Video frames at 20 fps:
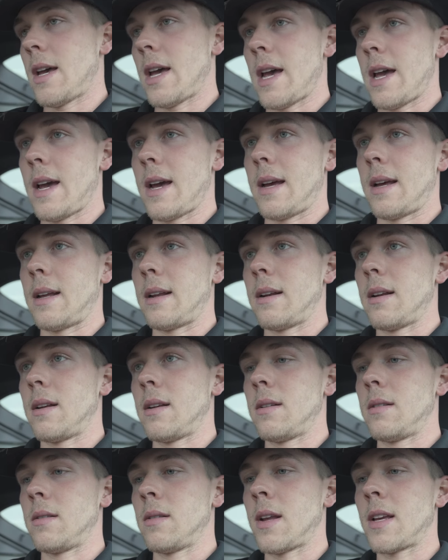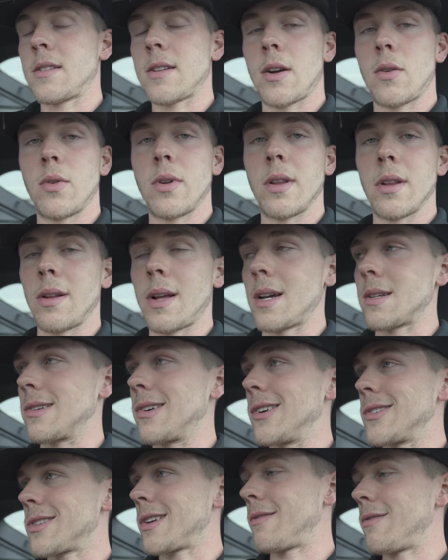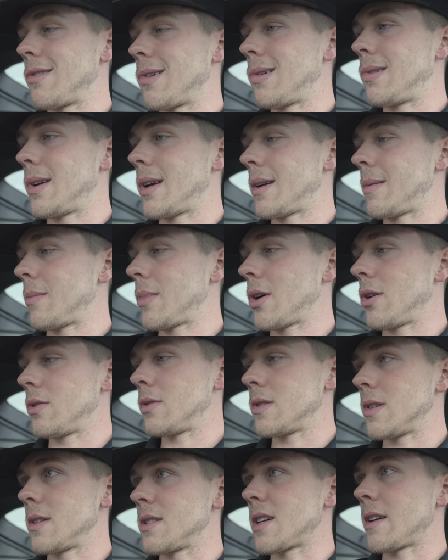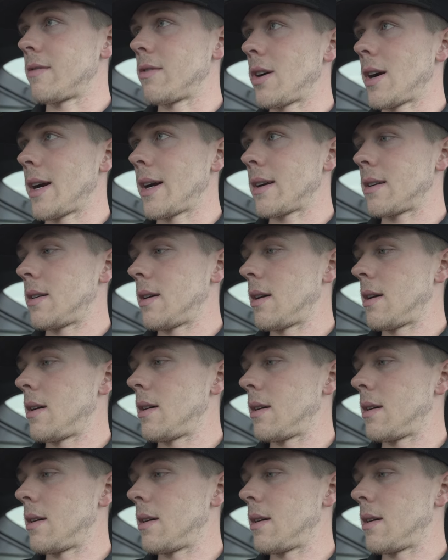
And that's like one of the last cars I've rode in, bro, since I've wrecked.